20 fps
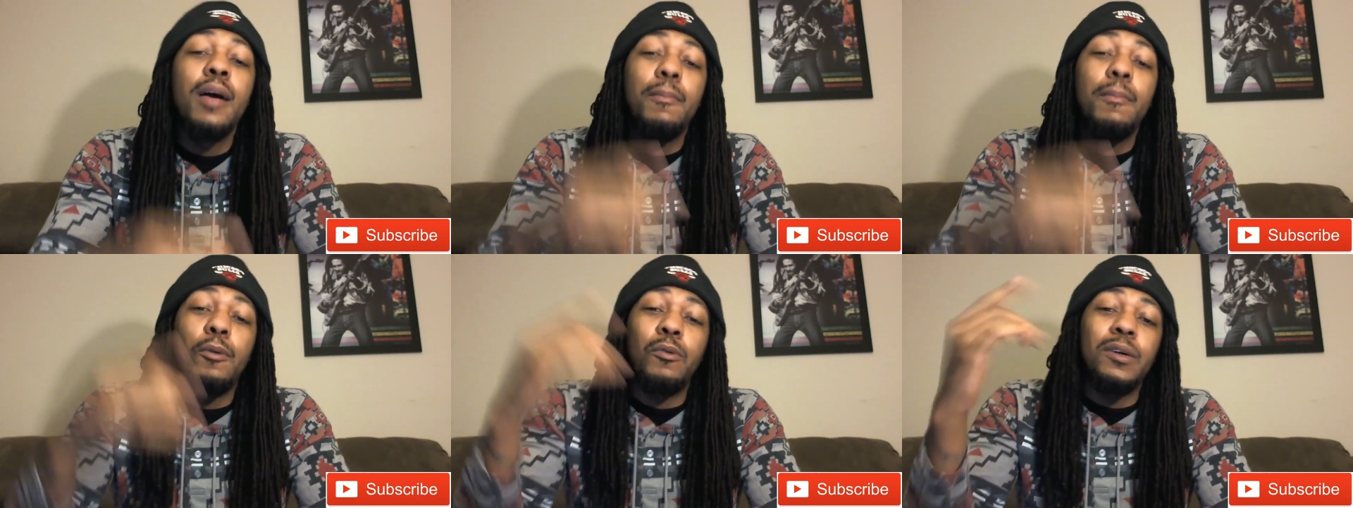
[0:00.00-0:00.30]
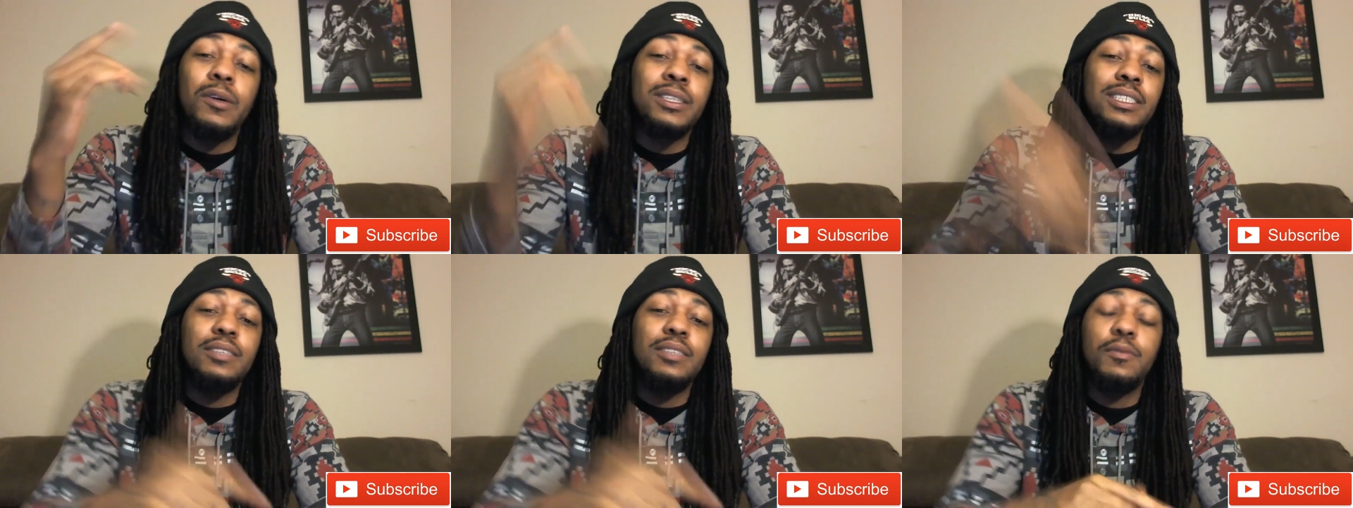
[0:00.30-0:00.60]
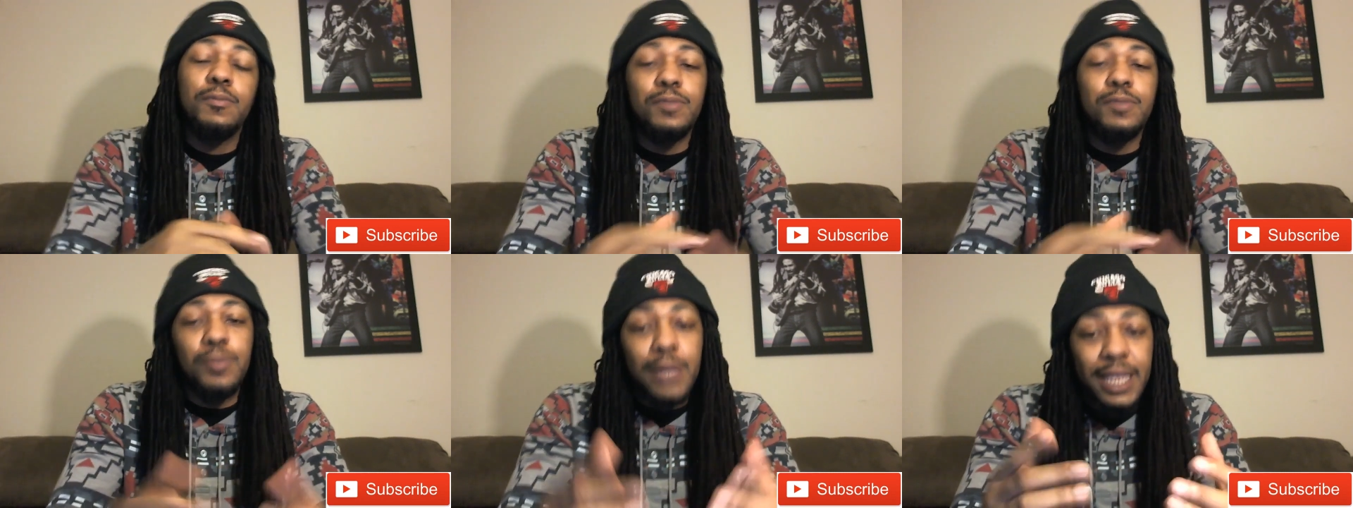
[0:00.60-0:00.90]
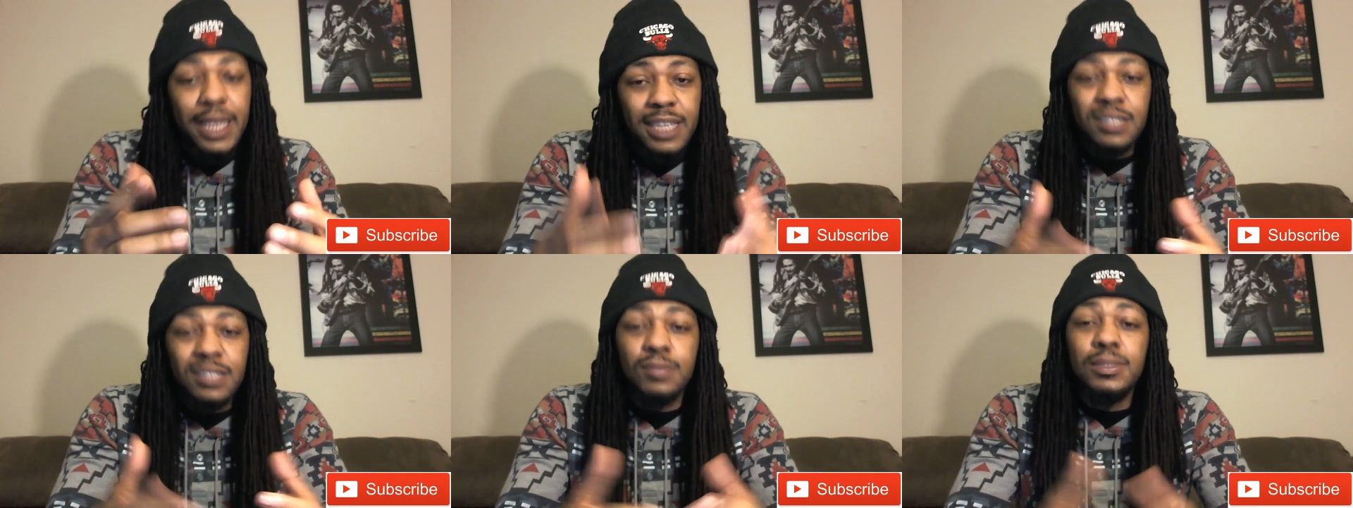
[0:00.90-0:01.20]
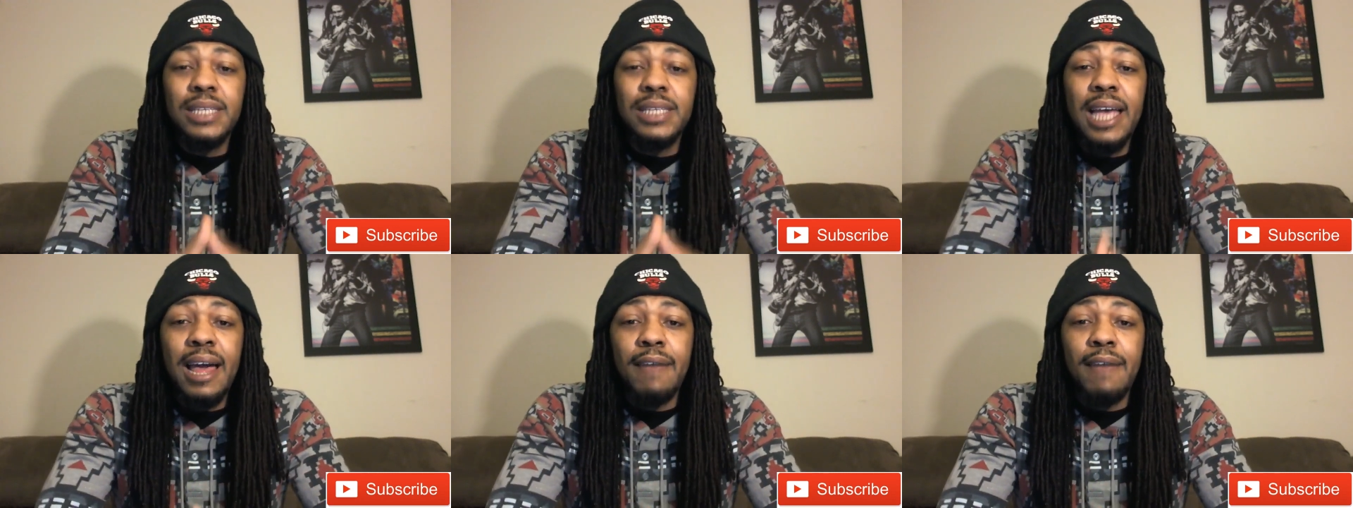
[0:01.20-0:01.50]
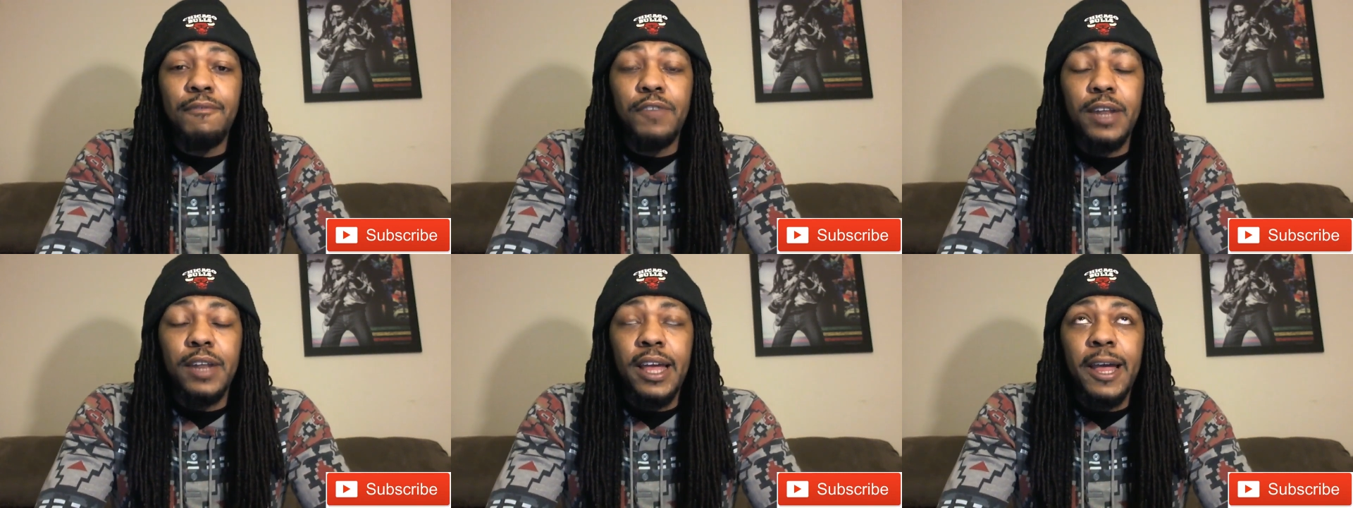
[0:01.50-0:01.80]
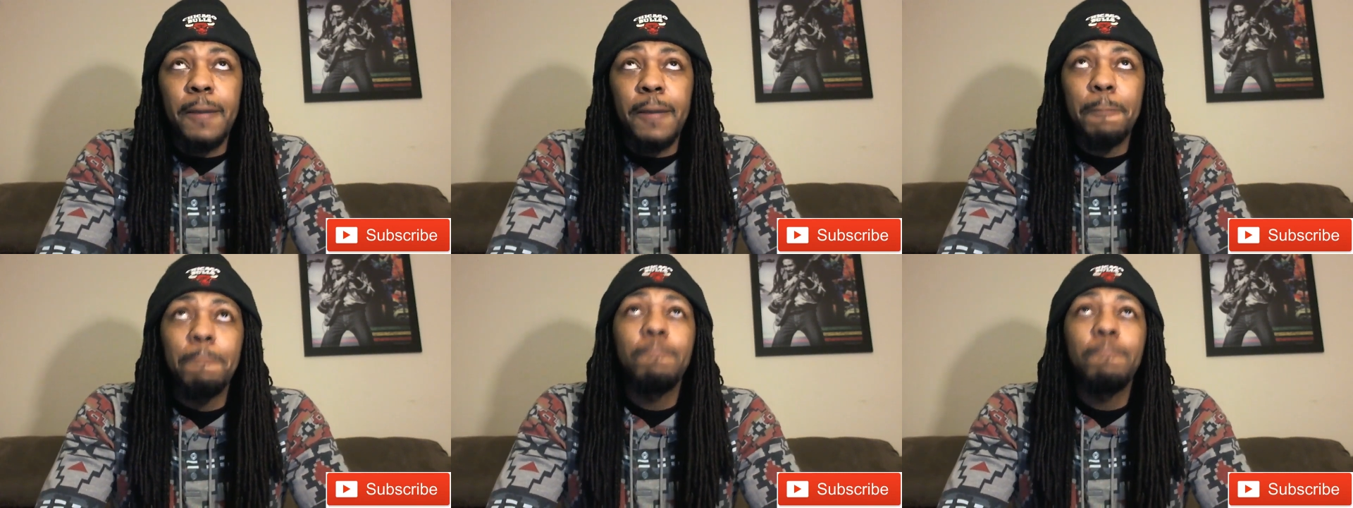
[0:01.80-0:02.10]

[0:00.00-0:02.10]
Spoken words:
but once we get some time for that,